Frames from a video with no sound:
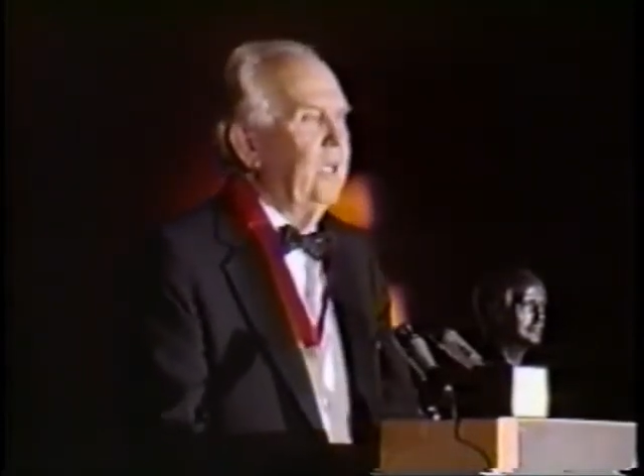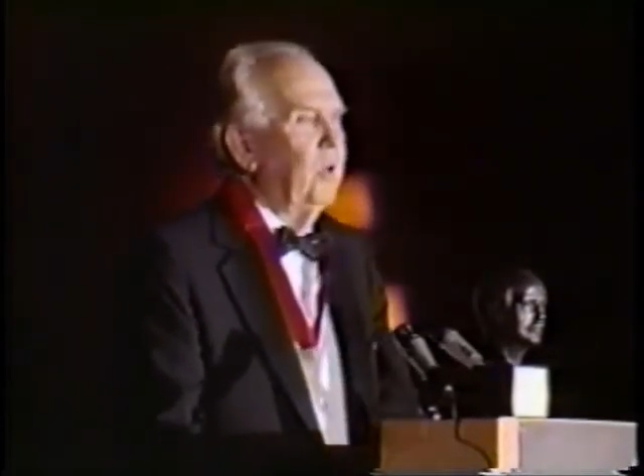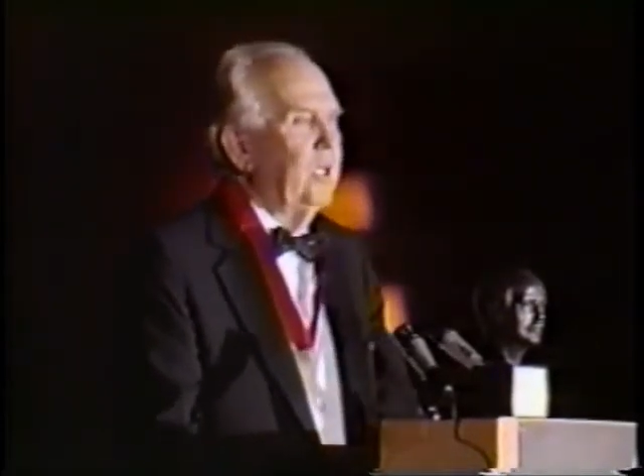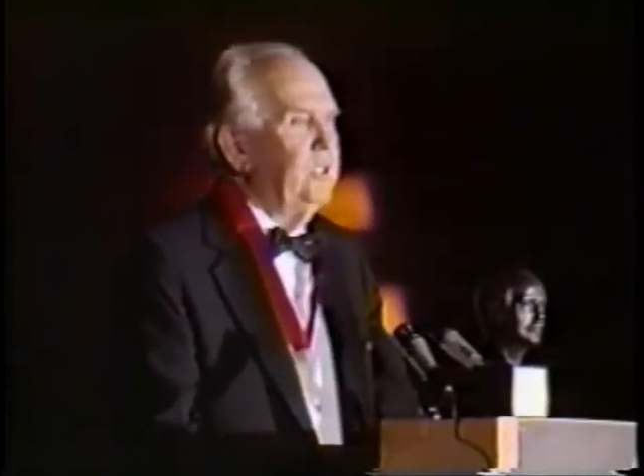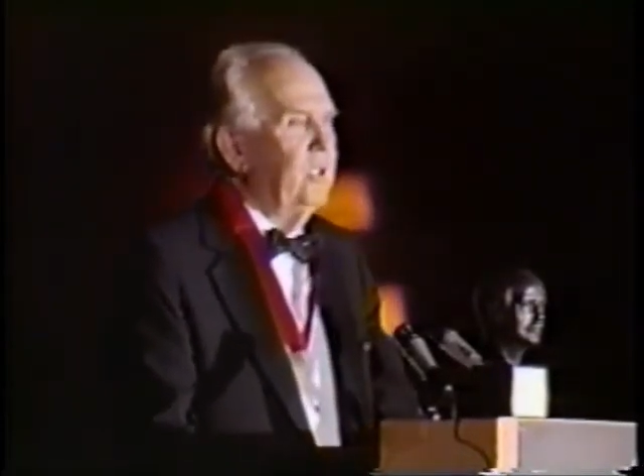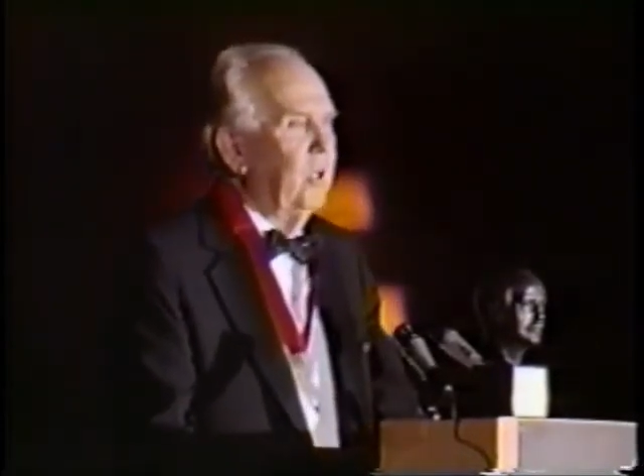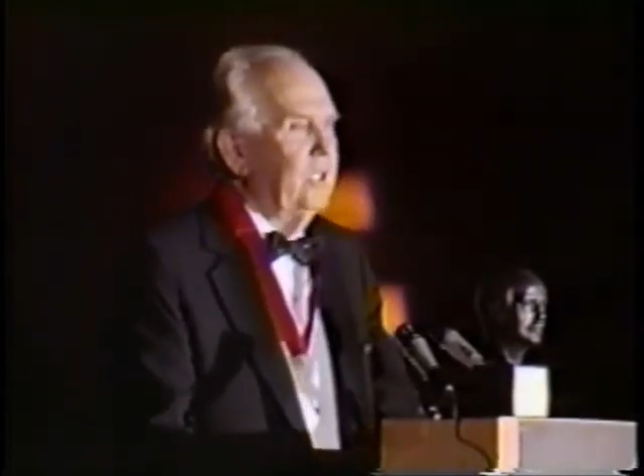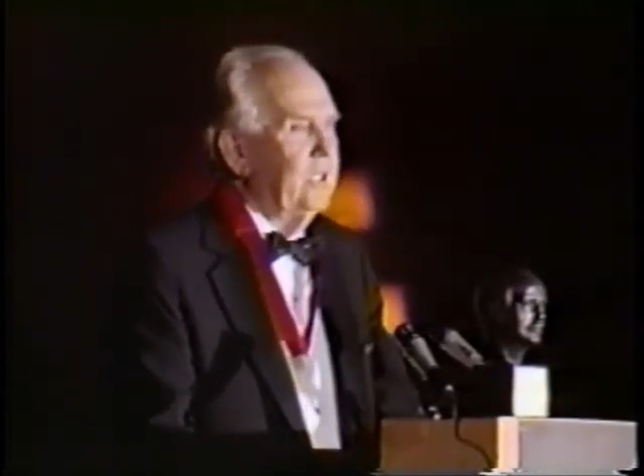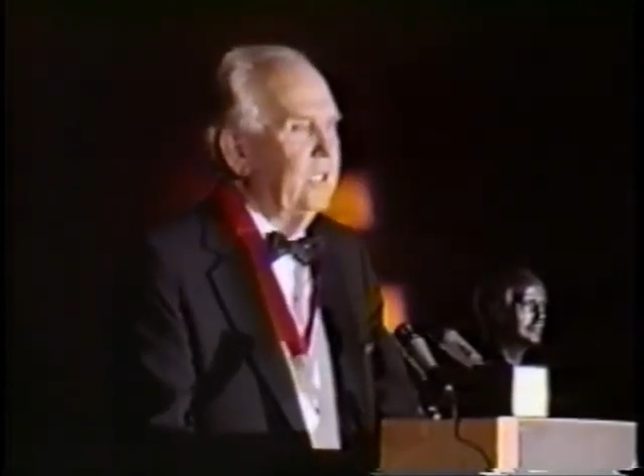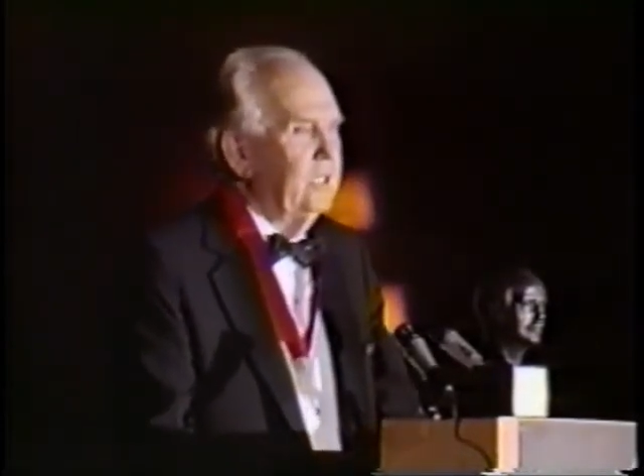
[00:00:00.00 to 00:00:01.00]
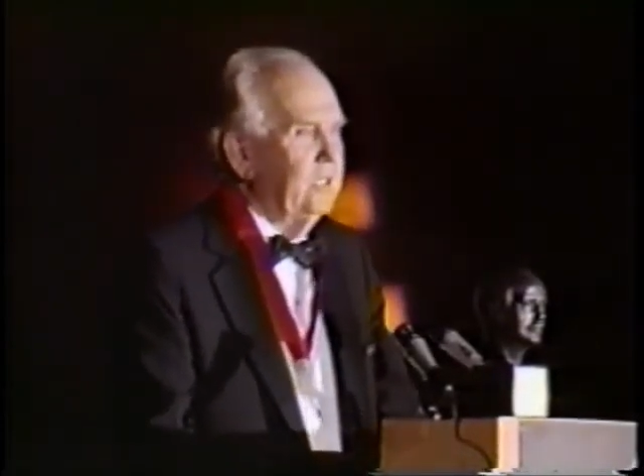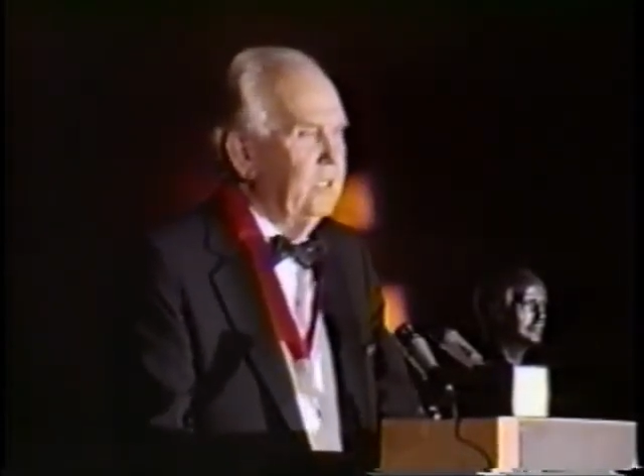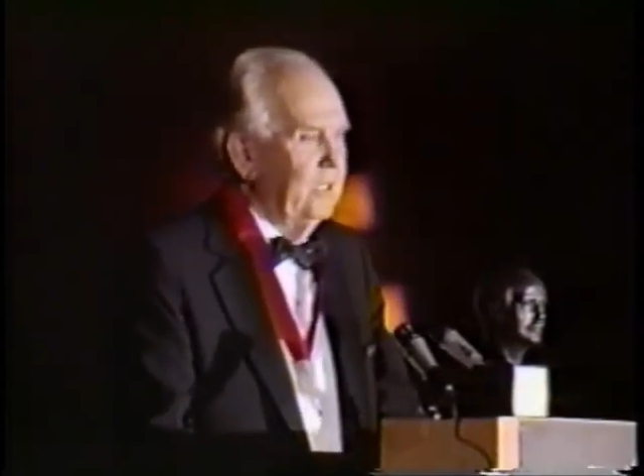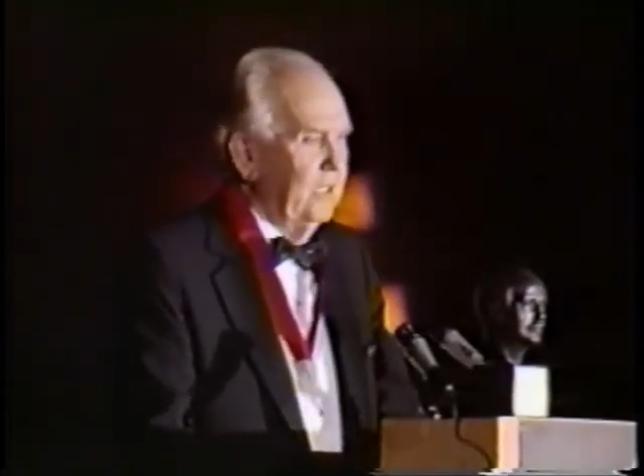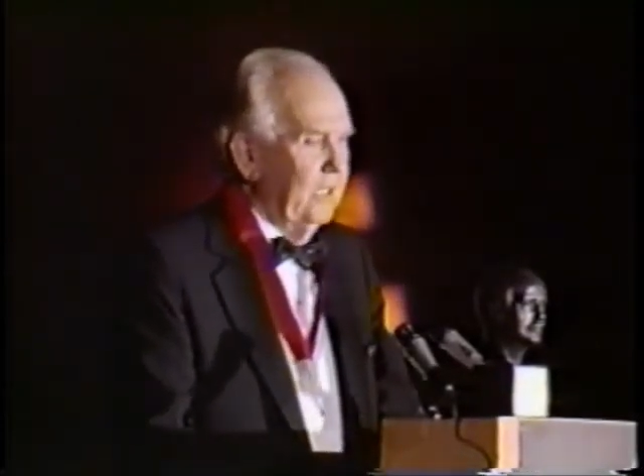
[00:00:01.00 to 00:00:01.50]
in North Georgia
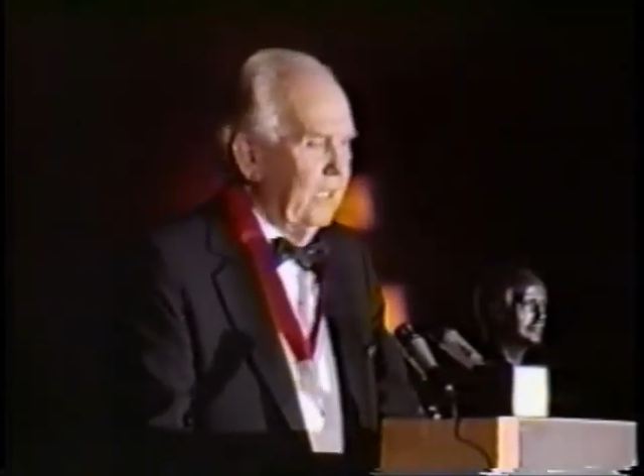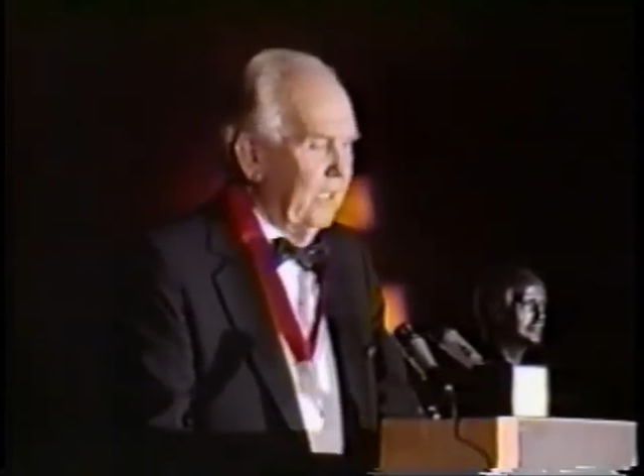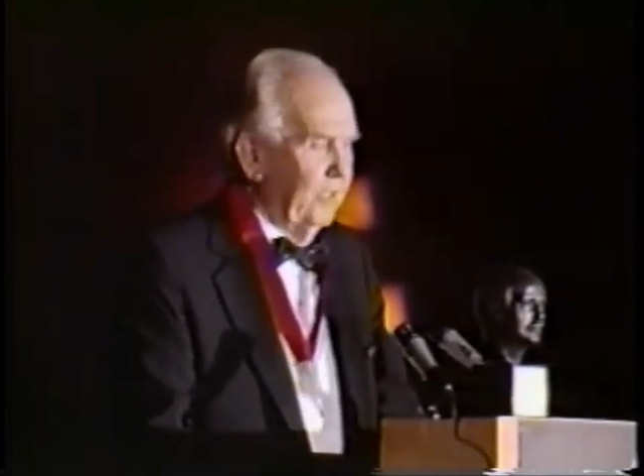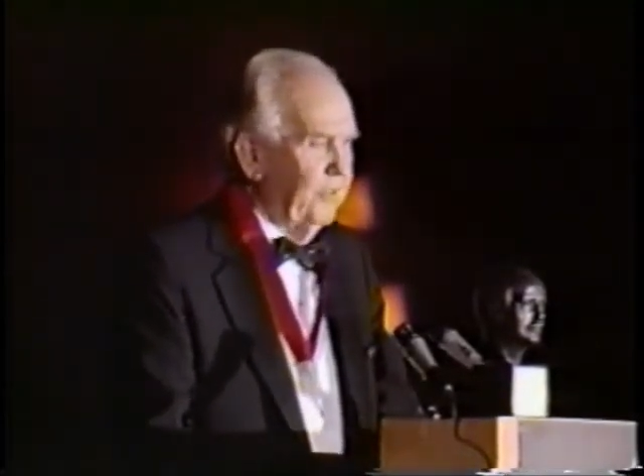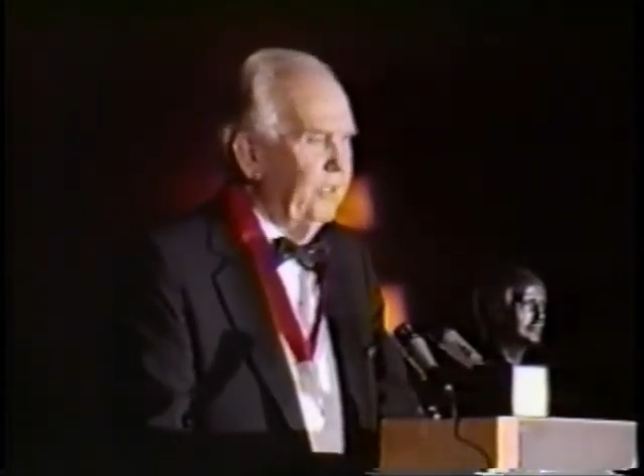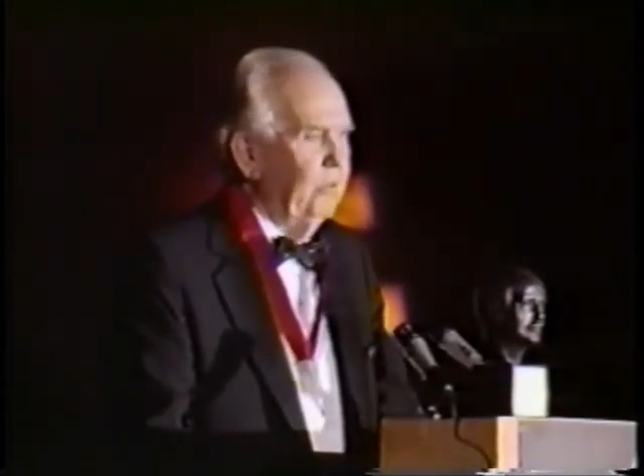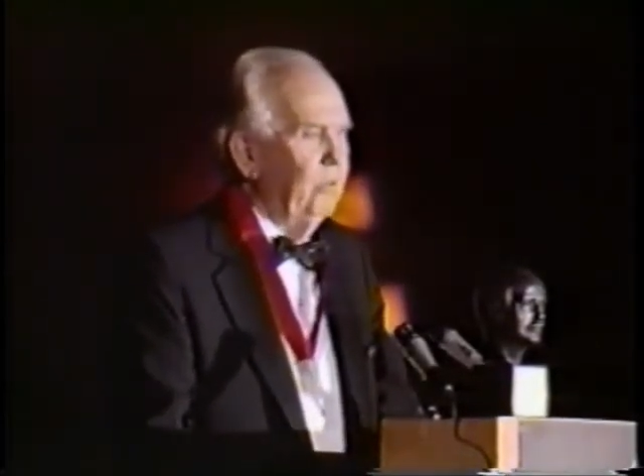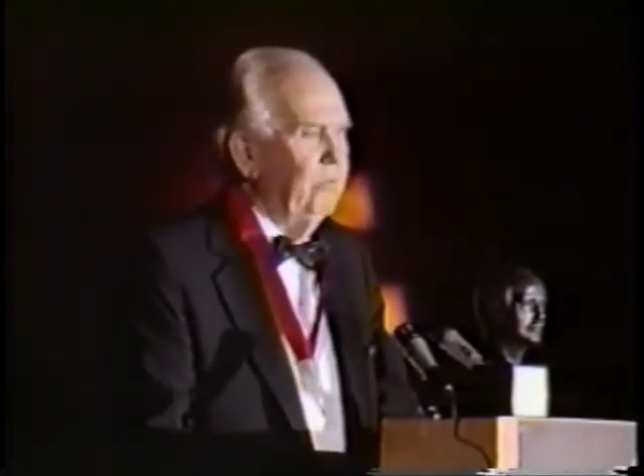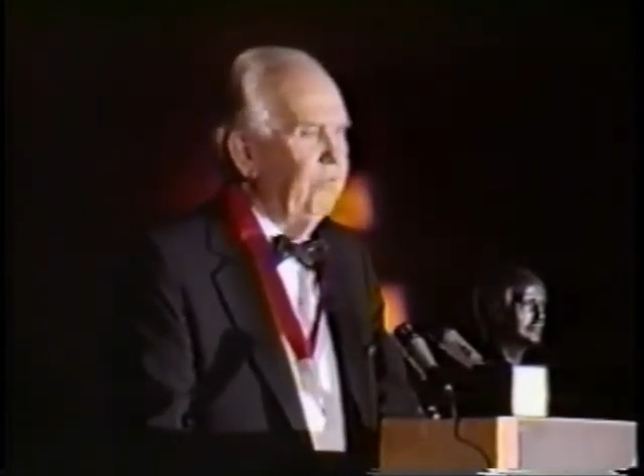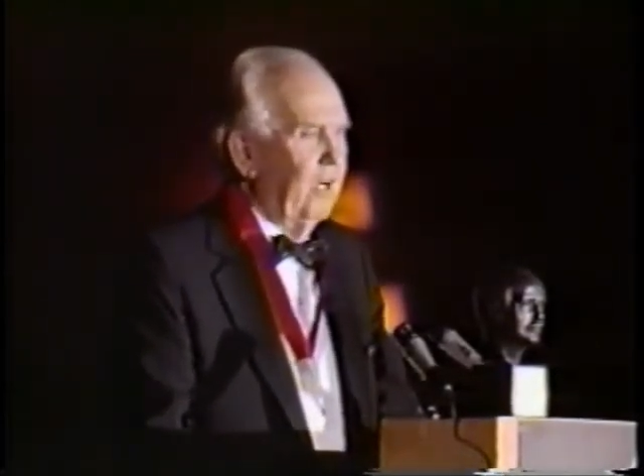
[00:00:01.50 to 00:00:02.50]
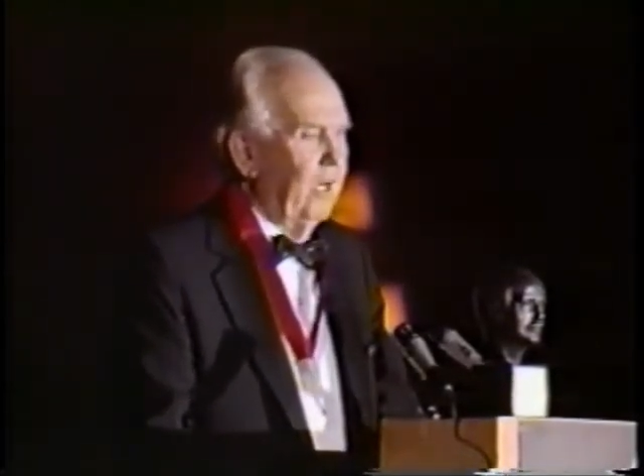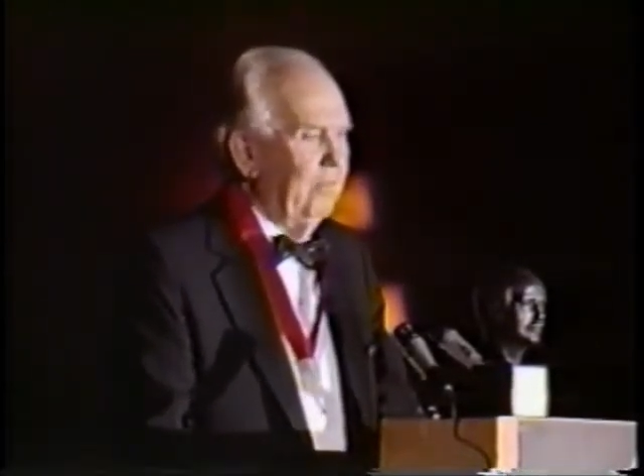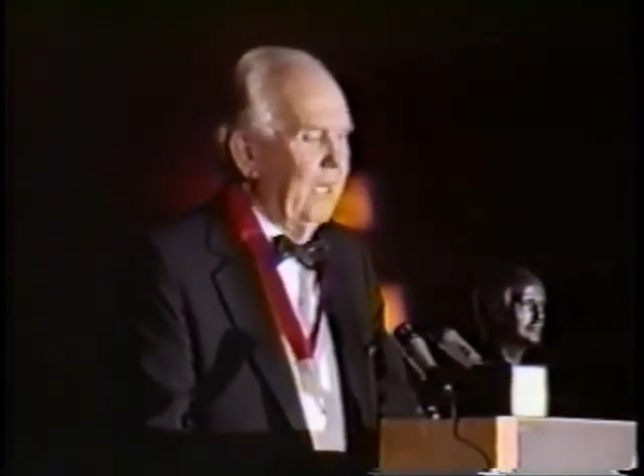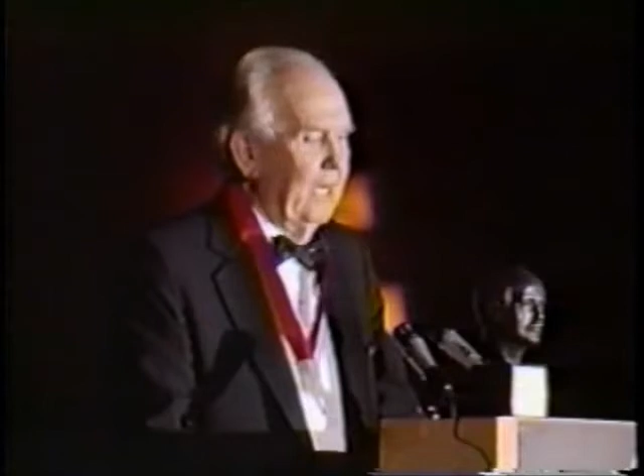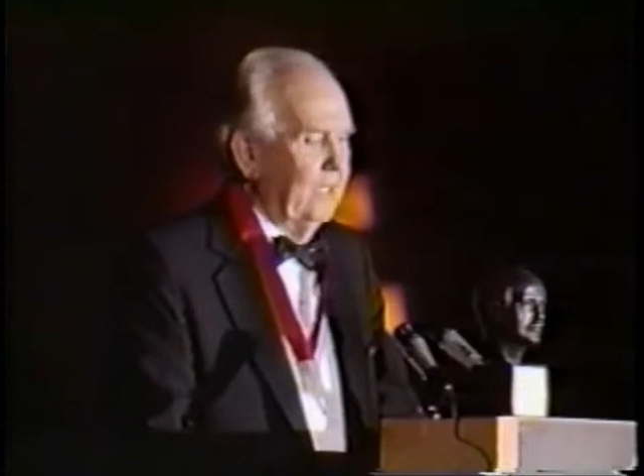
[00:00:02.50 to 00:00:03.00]
in a three-room
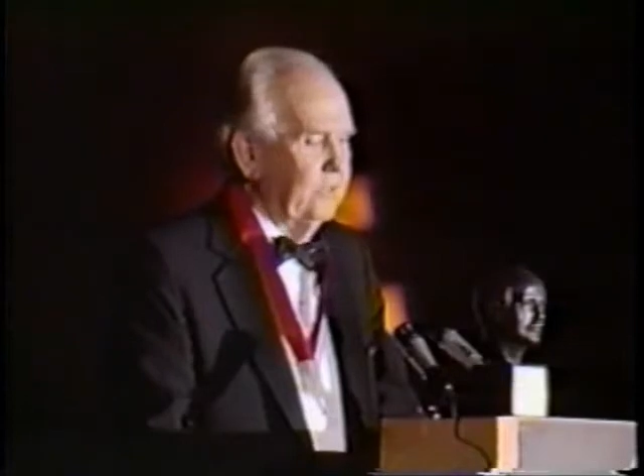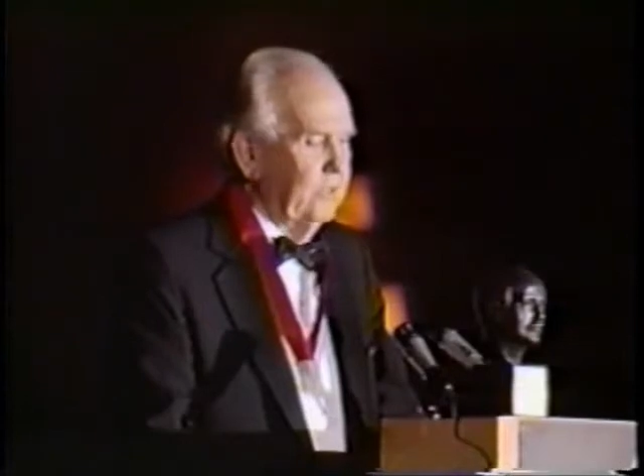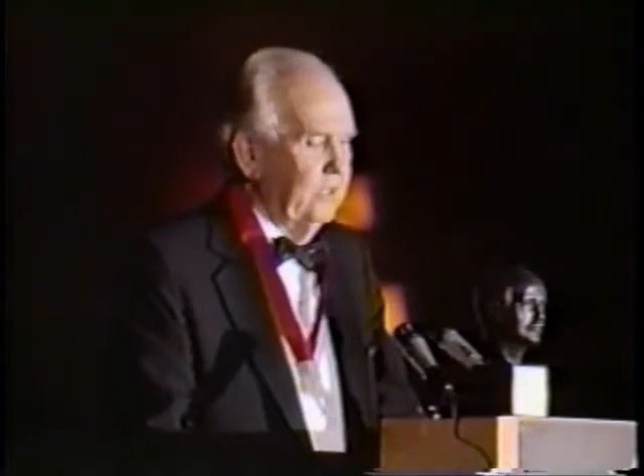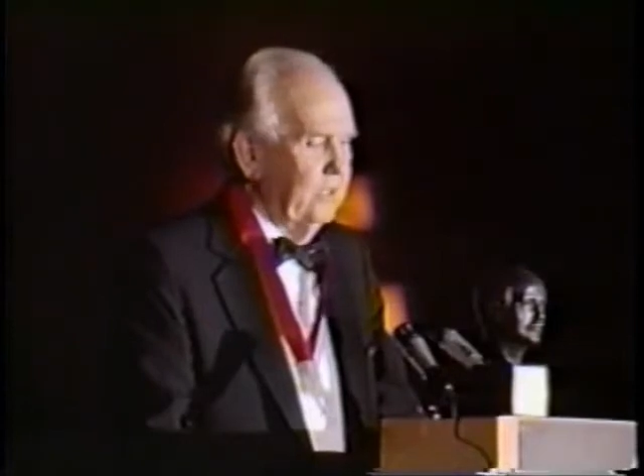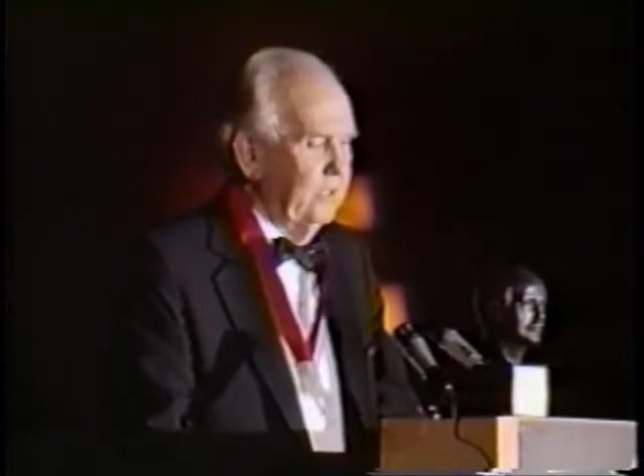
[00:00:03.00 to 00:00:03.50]
farmhouse.